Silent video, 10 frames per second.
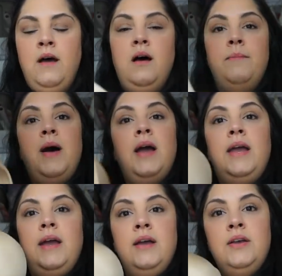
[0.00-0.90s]
um,
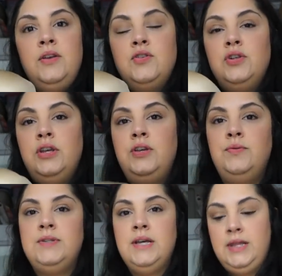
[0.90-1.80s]
I usually
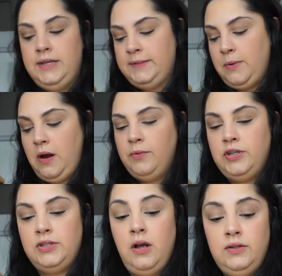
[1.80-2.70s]
use this bra, which
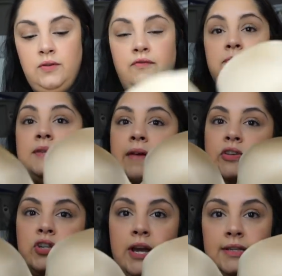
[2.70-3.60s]
is also from
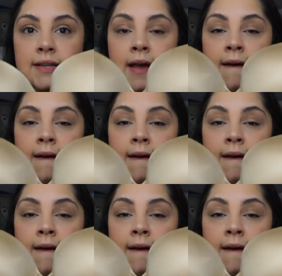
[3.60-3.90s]
Savage X